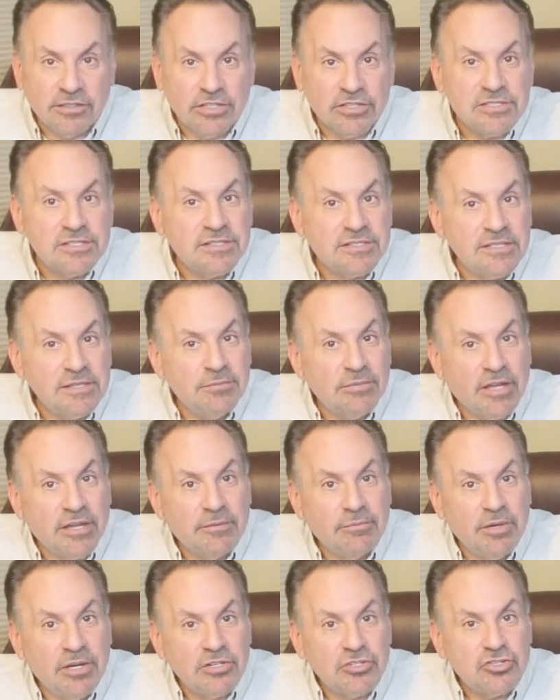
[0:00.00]
it doesn't seem
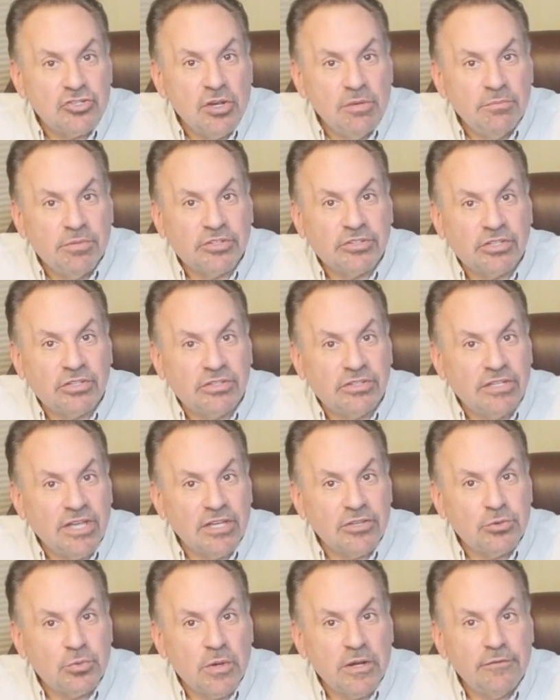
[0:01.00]
like much, but the
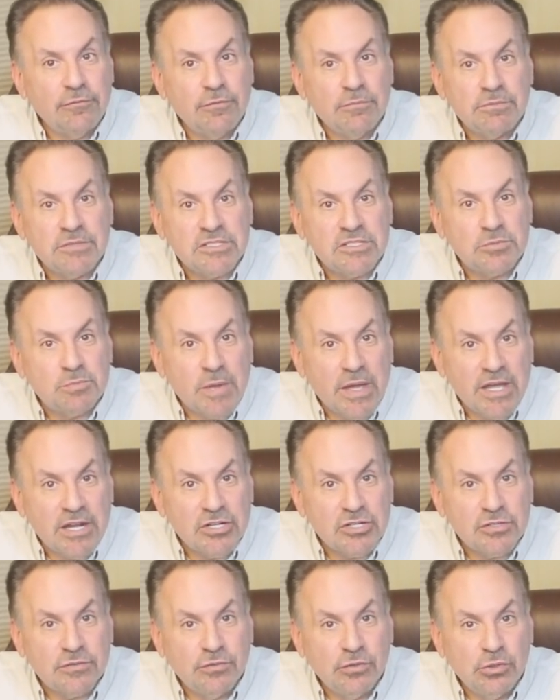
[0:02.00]
death rate from the
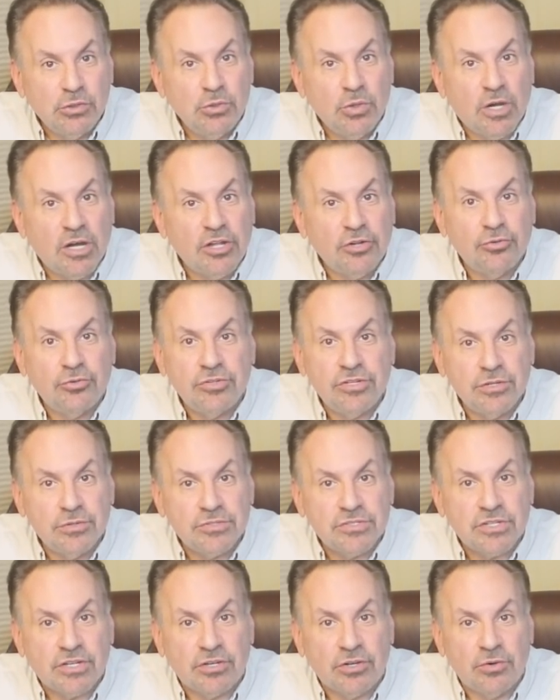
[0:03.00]
Spanish flu one hundred
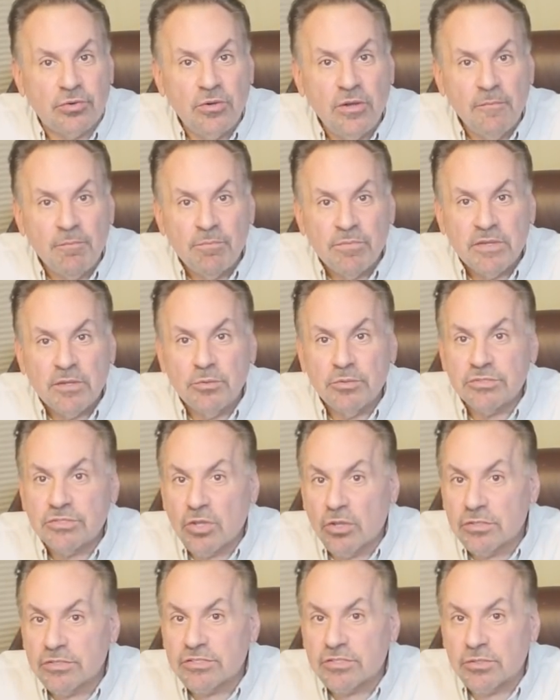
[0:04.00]
years ago was
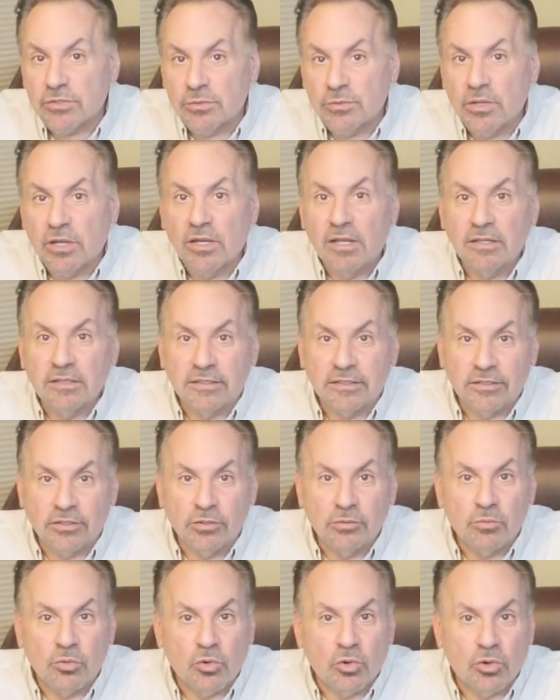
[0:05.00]
also a
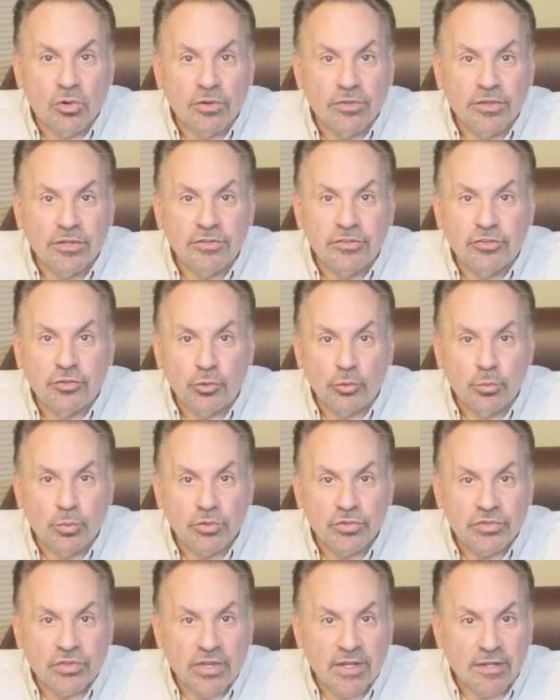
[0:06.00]
little more than two
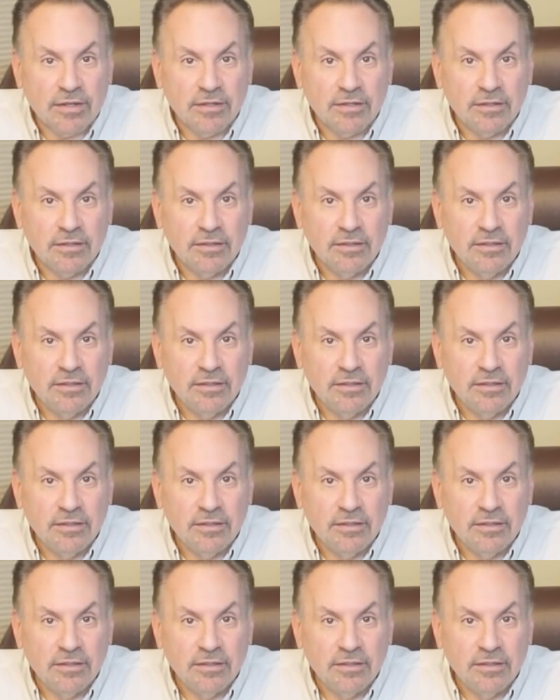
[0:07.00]
percent.